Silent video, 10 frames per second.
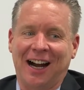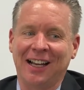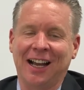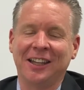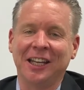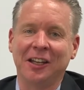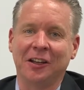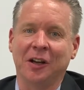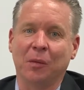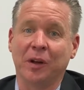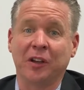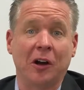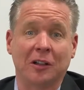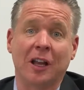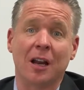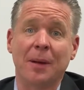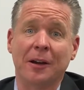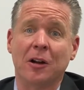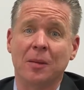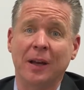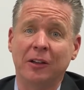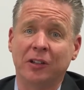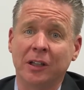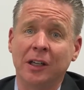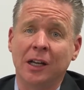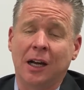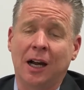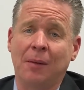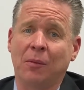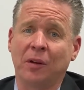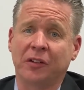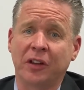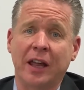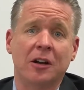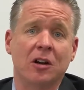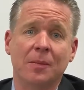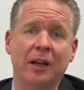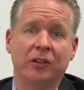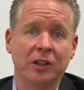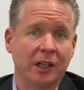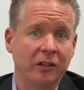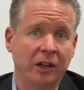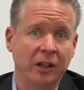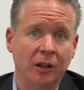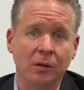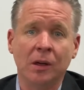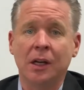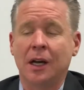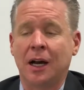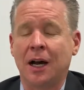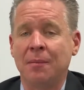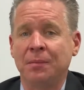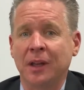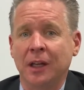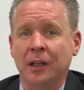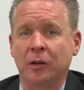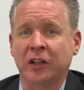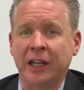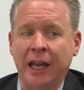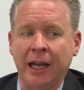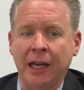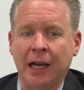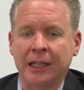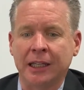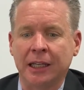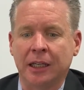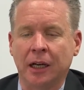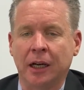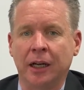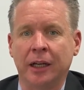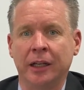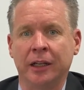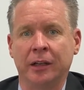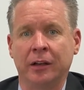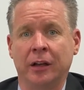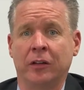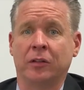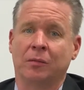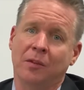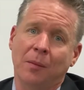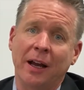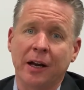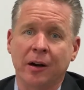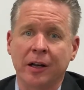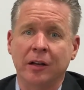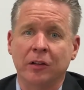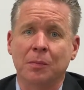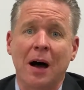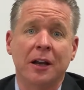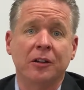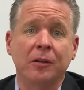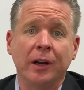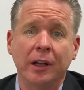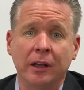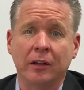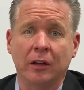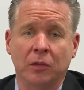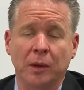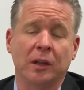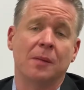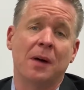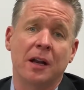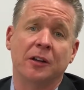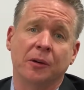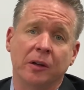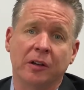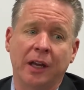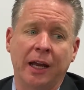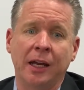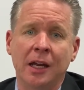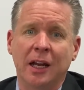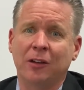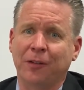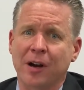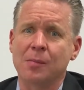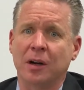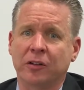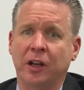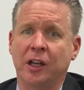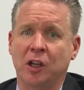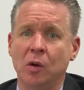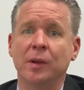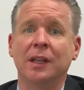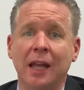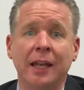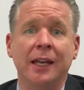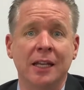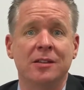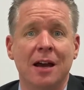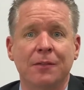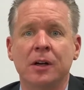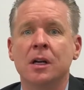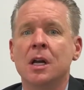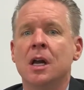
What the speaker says: I think we talk a lot about automation. We'll see that automation continue. Today, I think my area is monitoring, and as we look at monitoring today, it's very much a human-led endeavor.